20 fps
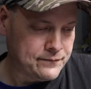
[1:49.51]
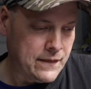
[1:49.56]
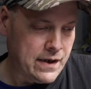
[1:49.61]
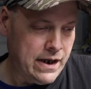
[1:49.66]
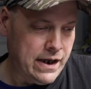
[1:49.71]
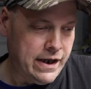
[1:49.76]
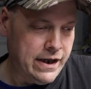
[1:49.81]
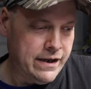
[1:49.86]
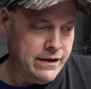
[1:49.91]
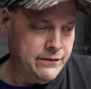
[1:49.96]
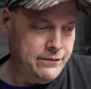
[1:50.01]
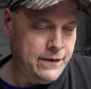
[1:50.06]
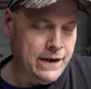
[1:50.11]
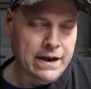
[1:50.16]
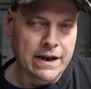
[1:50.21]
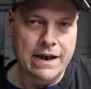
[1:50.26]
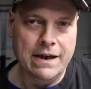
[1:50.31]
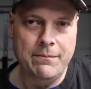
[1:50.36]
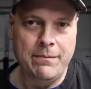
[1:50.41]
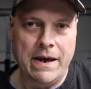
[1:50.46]
A
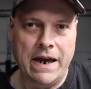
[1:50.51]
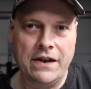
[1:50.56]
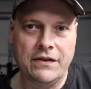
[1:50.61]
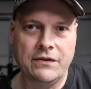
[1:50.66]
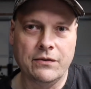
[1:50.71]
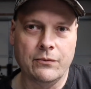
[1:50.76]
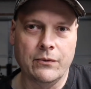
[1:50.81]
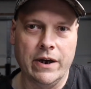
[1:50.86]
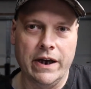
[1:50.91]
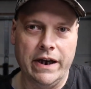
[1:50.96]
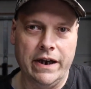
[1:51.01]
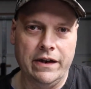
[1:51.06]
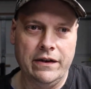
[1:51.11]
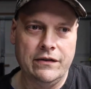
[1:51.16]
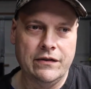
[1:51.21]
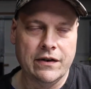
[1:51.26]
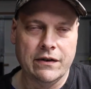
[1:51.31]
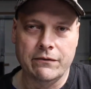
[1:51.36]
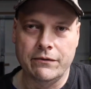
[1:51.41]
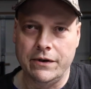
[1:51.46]
fellow had passed away
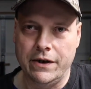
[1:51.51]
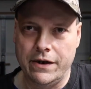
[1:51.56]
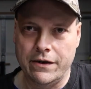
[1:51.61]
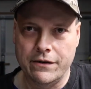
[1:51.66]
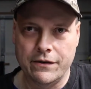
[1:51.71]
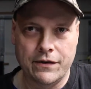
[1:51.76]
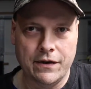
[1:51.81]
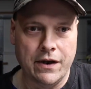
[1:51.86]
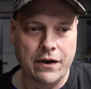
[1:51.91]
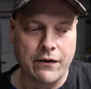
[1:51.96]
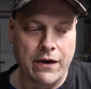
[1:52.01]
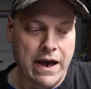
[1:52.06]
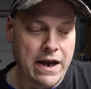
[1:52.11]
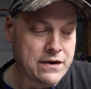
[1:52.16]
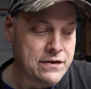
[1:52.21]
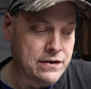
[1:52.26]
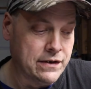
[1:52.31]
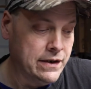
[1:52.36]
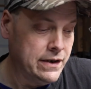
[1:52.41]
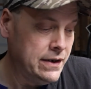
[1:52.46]
several years ago,
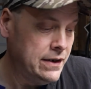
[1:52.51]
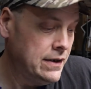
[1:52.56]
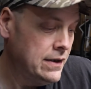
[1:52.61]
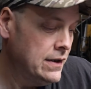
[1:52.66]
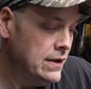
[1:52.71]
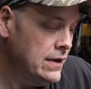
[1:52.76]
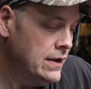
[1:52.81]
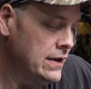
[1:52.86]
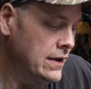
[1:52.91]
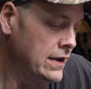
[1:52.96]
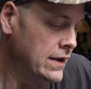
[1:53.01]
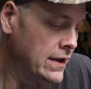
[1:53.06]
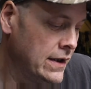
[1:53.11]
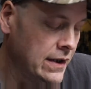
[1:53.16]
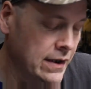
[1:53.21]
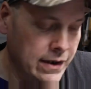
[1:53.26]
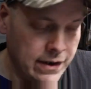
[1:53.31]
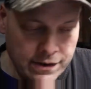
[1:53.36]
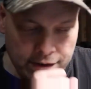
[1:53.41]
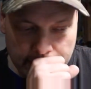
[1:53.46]
actually,
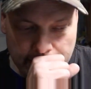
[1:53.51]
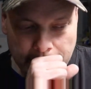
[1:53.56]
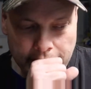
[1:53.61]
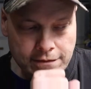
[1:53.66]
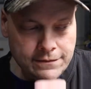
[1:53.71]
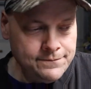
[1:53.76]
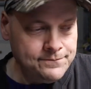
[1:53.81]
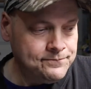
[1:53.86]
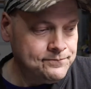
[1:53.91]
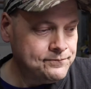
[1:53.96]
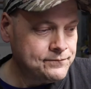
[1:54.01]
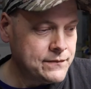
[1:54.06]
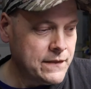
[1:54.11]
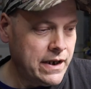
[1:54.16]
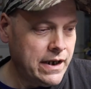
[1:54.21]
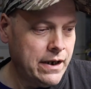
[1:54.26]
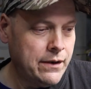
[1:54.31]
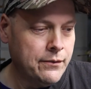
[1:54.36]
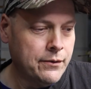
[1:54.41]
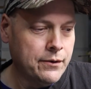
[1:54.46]
and
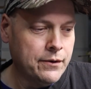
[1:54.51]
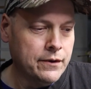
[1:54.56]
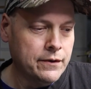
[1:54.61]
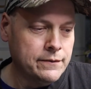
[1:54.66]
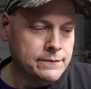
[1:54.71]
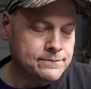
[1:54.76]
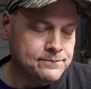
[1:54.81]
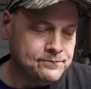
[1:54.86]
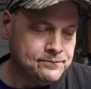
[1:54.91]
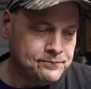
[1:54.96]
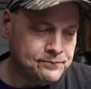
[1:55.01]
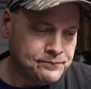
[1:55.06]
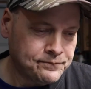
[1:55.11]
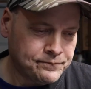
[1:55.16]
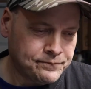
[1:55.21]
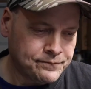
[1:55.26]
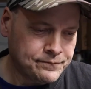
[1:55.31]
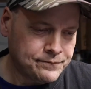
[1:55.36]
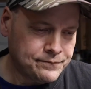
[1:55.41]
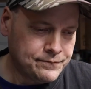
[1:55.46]
they were
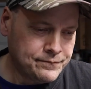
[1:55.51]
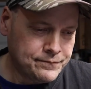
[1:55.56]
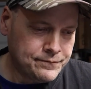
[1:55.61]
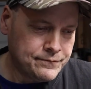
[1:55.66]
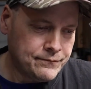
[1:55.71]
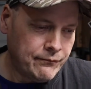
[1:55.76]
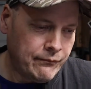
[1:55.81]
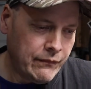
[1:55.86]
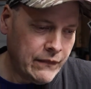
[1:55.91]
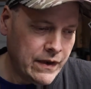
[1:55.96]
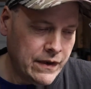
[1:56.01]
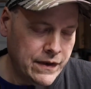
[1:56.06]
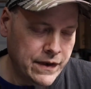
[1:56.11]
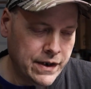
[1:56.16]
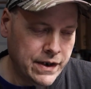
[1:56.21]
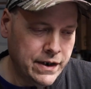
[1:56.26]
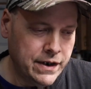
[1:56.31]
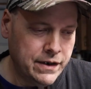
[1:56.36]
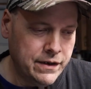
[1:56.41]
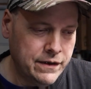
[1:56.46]

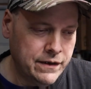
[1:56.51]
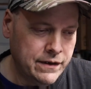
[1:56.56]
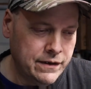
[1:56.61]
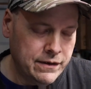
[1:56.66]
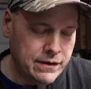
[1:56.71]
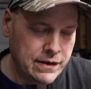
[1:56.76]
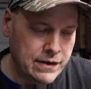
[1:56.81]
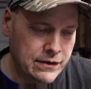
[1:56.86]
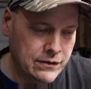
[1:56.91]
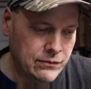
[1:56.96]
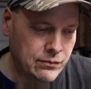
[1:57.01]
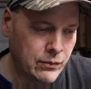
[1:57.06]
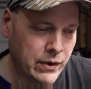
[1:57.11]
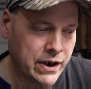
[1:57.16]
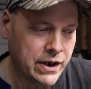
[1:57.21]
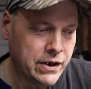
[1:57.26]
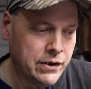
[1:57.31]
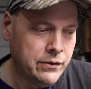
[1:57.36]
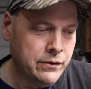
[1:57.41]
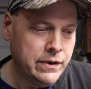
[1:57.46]
his
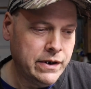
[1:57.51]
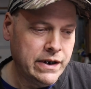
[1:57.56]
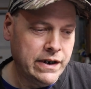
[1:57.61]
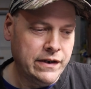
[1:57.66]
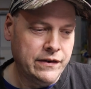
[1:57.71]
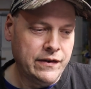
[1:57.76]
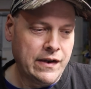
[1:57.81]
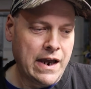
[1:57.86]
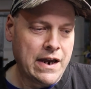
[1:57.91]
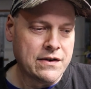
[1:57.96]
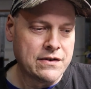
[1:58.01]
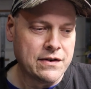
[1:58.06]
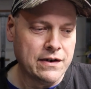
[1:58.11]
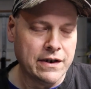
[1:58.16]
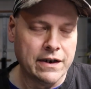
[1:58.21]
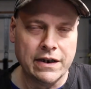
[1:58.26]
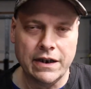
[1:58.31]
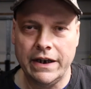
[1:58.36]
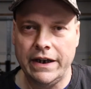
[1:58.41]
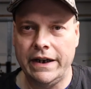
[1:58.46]
widow is
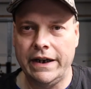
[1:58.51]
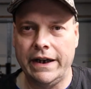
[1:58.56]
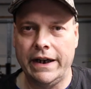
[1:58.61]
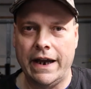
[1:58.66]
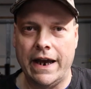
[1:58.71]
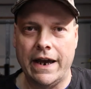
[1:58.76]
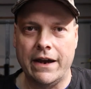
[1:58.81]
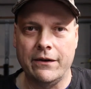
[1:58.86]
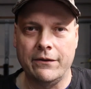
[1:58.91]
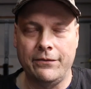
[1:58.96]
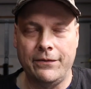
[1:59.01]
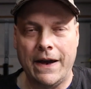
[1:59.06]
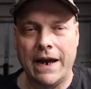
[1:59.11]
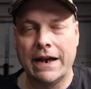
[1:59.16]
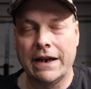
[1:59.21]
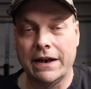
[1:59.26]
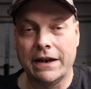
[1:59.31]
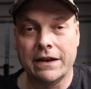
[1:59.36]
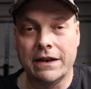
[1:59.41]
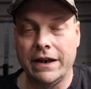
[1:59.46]
actually
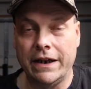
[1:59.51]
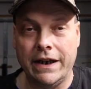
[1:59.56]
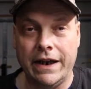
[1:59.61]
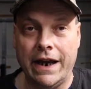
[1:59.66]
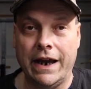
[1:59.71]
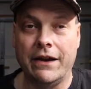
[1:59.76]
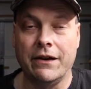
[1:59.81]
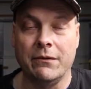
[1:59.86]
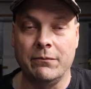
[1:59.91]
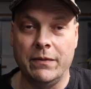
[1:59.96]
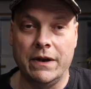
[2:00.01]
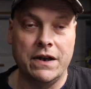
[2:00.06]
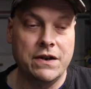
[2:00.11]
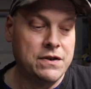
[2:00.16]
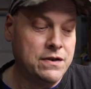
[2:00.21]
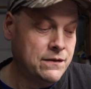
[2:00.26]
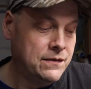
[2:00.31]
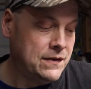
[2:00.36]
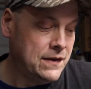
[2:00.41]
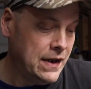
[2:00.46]
finally cleaning out a
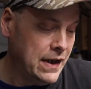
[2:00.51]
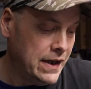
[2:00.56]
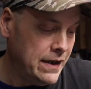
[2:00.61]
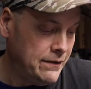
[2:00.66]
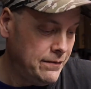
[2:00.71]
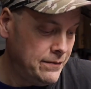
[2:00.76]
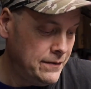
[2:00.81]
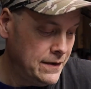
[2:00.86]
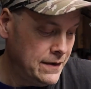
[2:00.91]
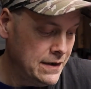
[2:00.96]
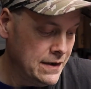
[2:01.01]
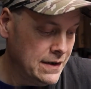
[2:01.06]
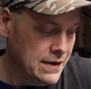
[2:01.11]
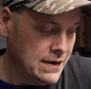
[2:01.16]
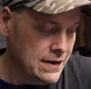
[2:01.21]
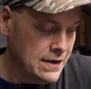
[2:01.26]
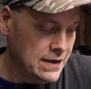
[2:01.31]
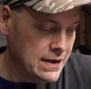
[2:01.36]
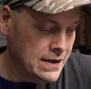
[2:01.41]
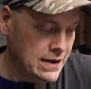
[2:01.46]
bunch of stuff.
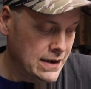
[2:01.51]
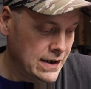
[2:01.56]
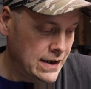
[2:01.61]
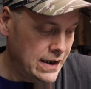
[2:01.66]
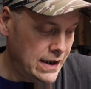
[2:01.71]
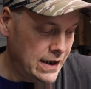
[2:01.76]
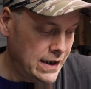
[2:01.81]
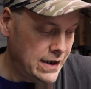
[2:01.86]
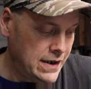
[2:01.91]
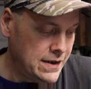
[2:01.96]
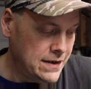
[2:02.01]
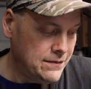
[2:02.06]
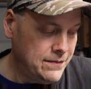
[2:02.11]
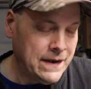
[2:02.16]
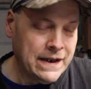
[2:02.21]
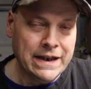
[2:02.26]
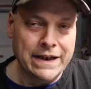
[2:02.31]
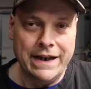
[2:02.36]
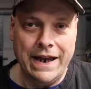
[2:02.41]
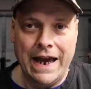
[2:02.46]
The
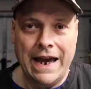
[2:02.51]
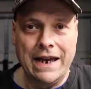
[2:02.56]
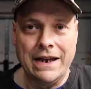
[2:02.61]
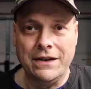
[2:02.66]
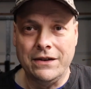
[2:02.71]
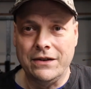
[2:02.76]
fella died